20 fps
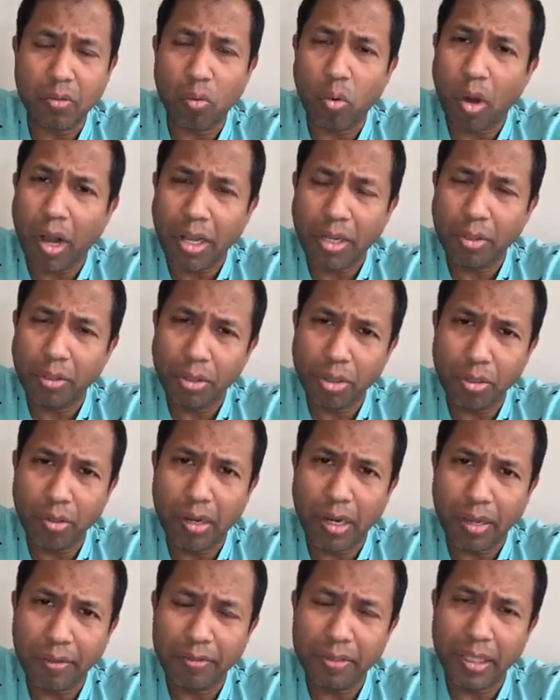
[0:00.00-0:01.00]
Why don't
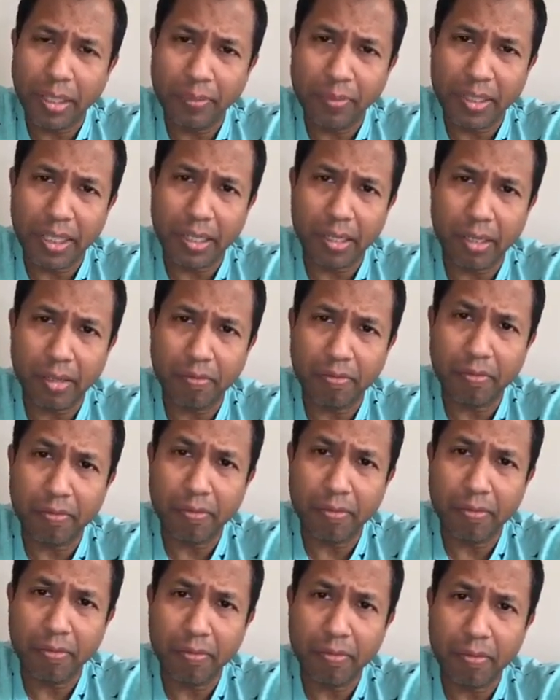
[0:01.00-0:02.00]
you love them then?
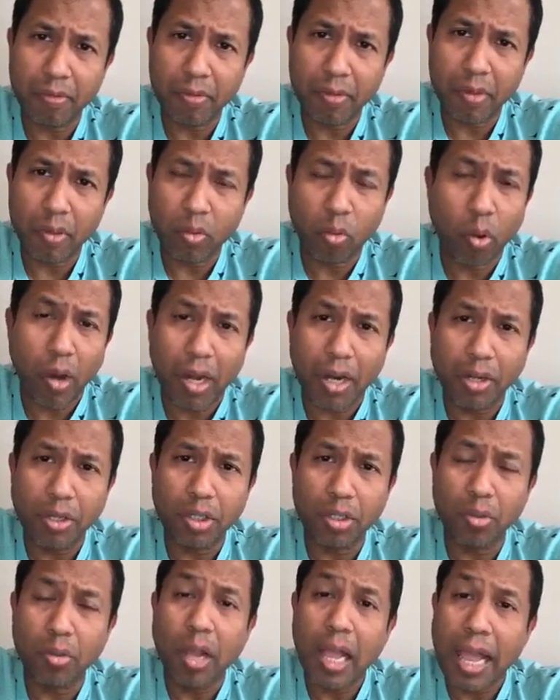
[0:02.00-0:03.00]
Why
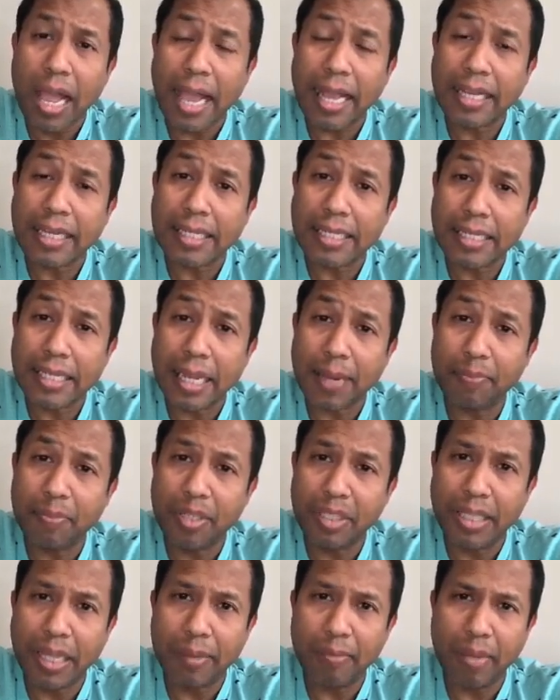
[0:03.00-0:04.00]
don't you
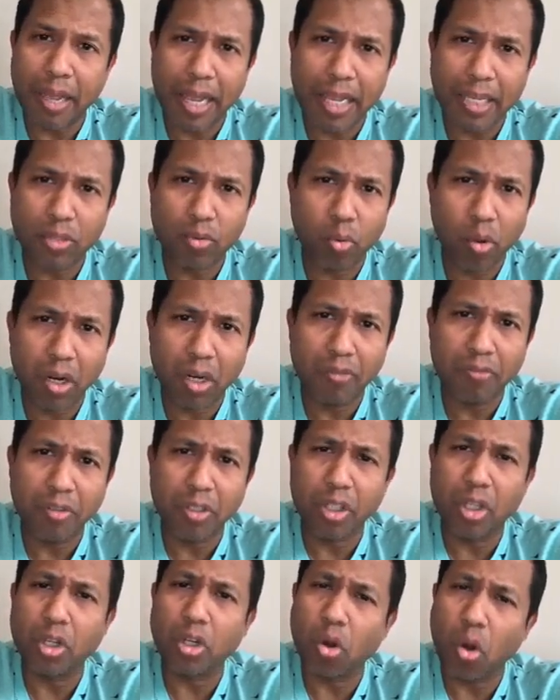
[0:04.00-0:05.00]
accept them as one of
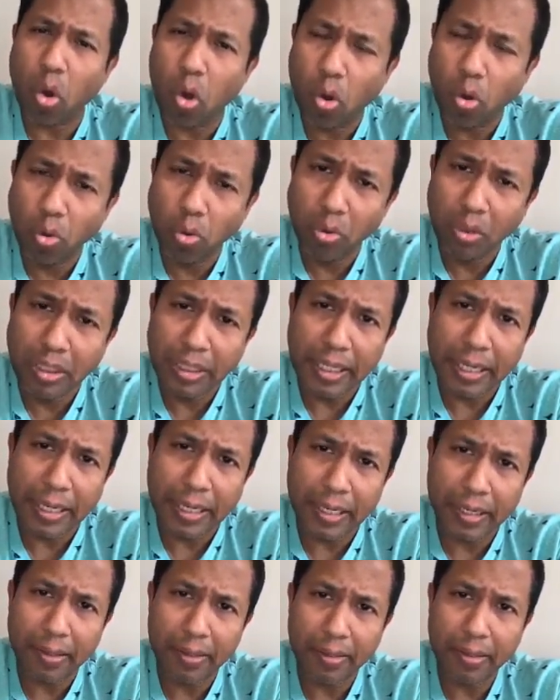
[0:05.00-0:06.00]
your own then?